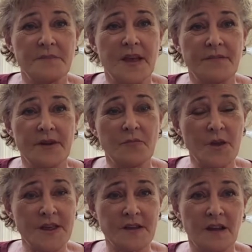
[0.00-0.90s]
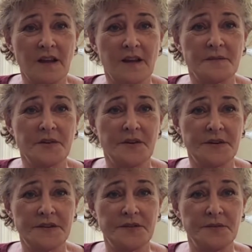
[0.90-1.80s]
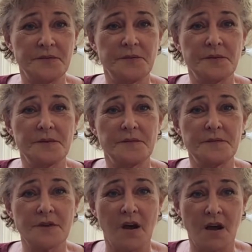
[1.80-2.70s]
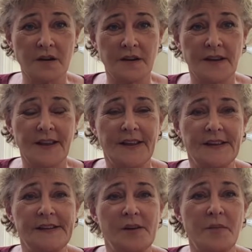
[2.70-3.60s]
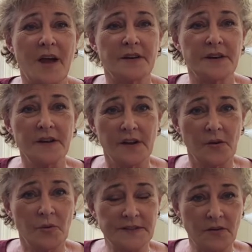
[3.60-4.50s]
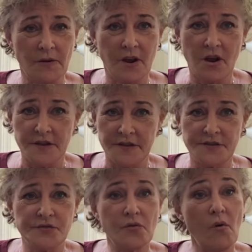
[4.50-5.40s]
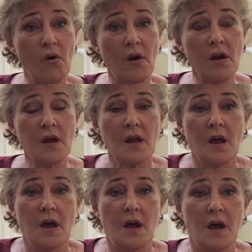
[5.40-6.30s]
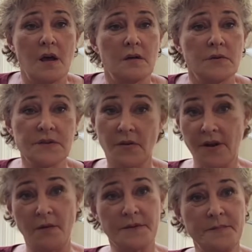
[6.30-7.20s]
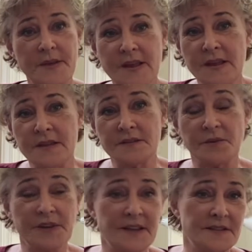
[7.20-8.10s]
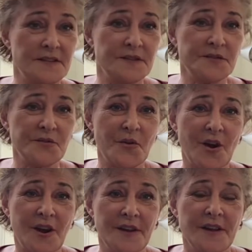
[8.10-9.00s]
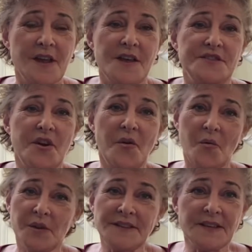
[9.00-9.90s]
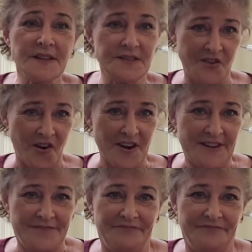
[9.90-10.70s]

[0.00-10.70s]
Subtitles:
Every week I'm going to talk about what's going on in the store, what's going on with me as it relates to the store. So let's get started.